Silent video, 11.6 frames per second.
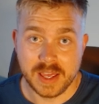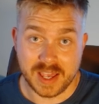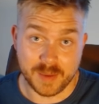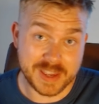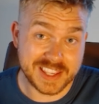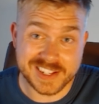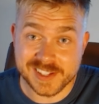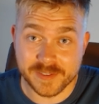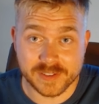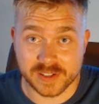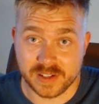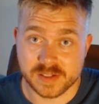and make it easy for
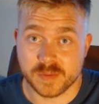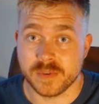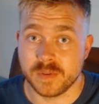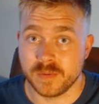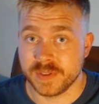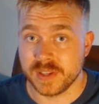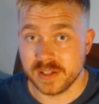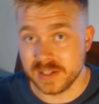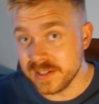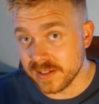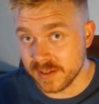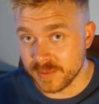the customer on what they
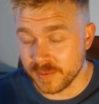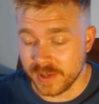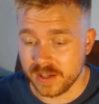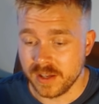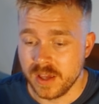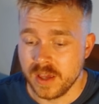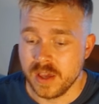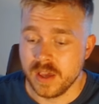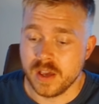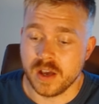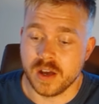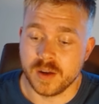need to implement.
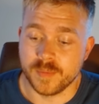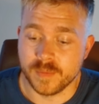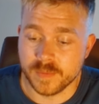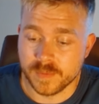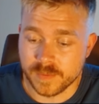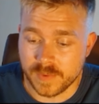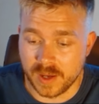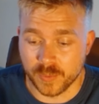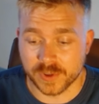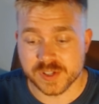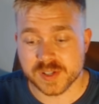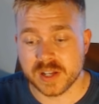And
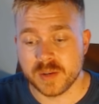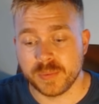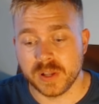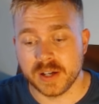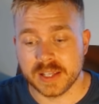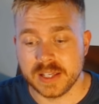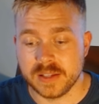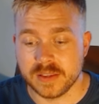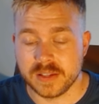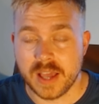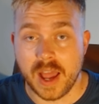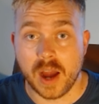we're just going to plug in
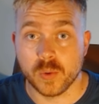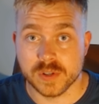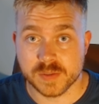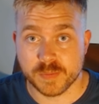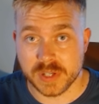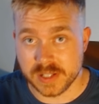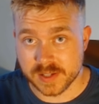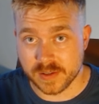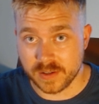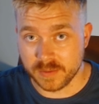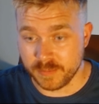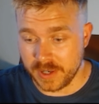the hours based
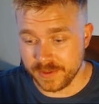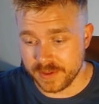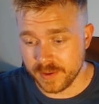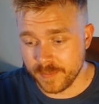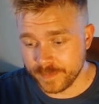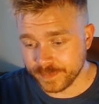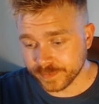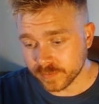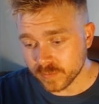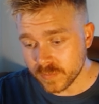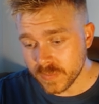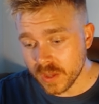on month.
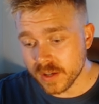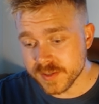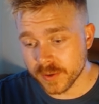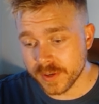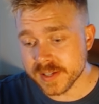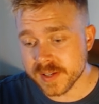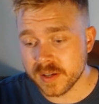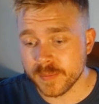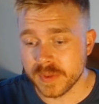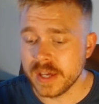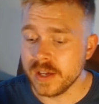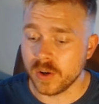So next up,
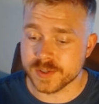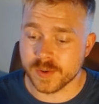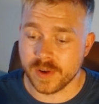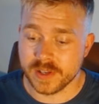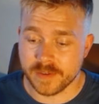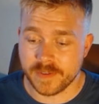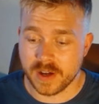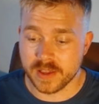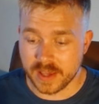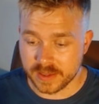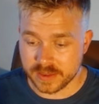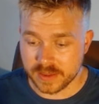they also identify
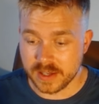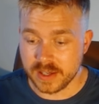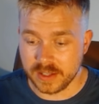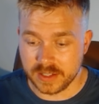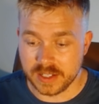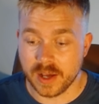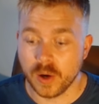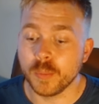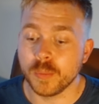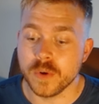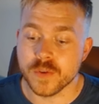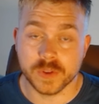that they need help
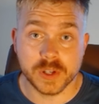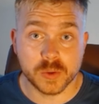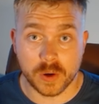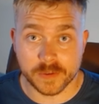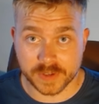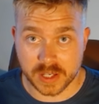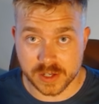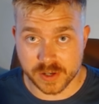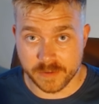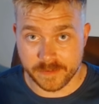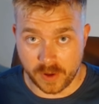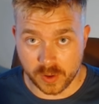with lead qualification
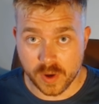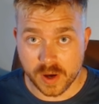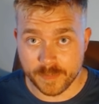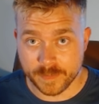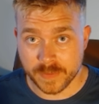and follow-up.